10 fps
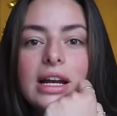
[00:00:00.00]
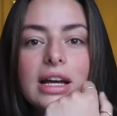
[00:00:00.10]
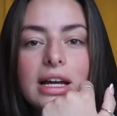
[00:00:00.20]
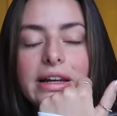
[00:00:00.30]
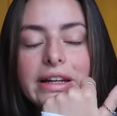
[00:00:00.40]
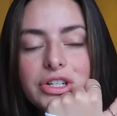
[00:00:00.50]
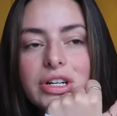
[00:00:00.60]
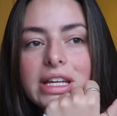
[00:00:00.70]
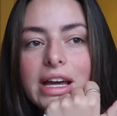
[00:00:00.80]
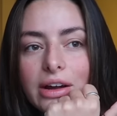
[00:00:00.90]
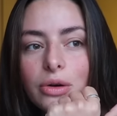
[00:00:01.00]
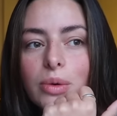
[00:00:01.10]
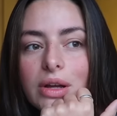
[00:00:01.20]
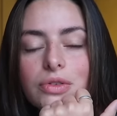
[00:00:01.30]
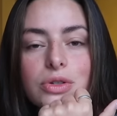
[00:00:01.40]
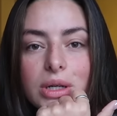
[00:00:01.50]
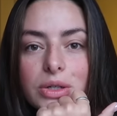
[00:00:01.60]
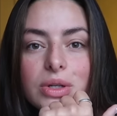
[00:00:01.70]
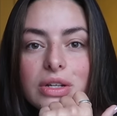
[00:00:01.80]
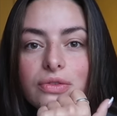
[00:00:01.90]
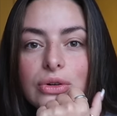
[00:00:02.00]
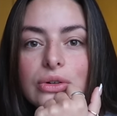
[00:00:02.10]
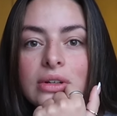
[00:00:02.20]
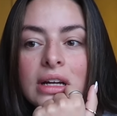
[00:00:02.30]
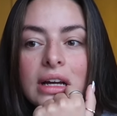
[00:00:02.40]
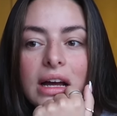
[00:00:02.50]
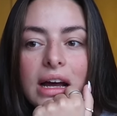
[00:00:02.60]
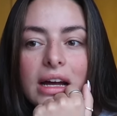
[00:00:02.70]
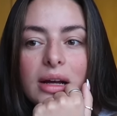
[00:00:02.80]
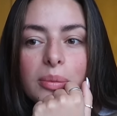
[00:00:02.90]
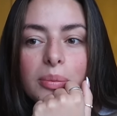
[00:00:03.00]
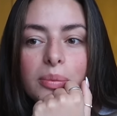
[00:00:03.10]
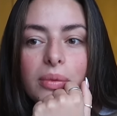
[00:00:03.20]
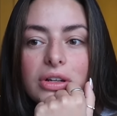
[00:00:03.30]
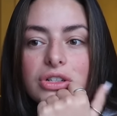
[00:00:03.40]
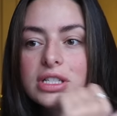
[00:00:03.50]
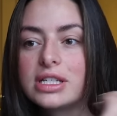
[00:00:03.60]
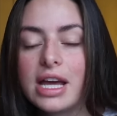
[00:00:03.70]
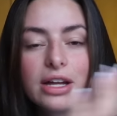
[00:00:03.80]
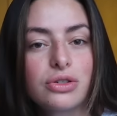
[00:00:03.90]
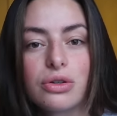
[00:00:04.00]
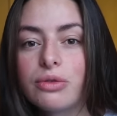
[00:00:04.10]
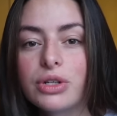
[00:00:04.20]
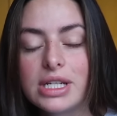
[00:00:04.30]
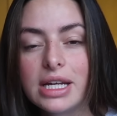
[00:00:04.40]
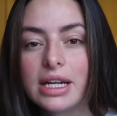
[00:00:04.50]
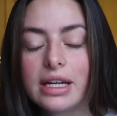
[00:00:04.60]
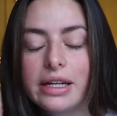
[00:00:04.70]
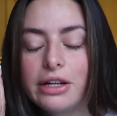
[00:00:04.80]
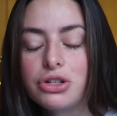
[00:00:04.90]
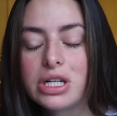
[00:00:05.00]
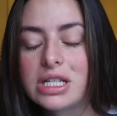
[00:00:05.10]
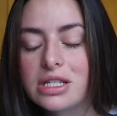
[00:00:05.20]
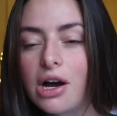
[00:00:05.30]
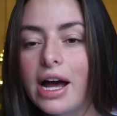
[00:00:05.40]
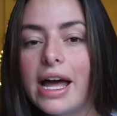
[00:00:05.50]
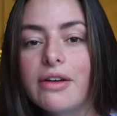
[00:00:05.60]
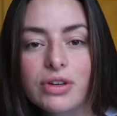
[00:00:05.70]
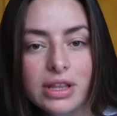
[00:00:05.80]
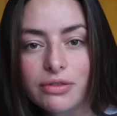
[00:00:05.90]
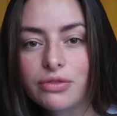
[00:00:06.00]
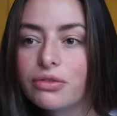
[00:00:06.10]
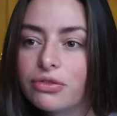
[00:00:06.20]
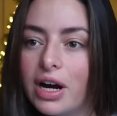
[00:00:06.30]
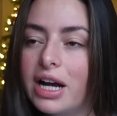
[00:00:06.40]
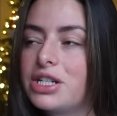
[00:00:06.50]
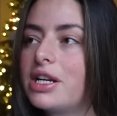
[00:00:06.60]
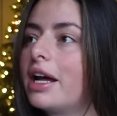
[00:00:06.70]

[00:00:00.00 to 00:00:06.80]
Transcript: Like I literally cannot wait for 2024 um, just to get into a routine, literally start everything from fresh.